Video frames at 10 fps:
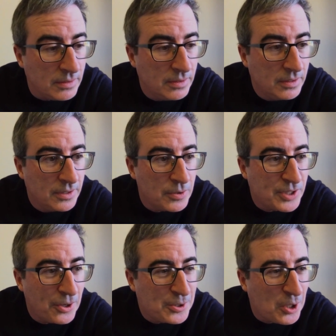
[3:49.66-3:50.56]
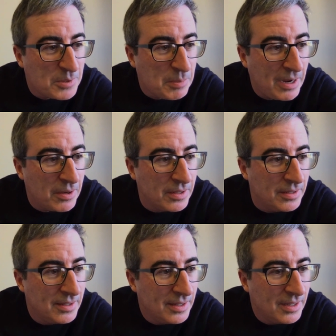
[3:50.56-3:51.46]
she doesn't just say offensive about,
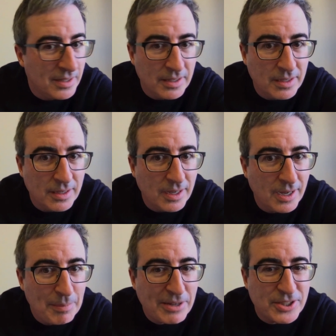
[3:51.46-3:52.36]
things. about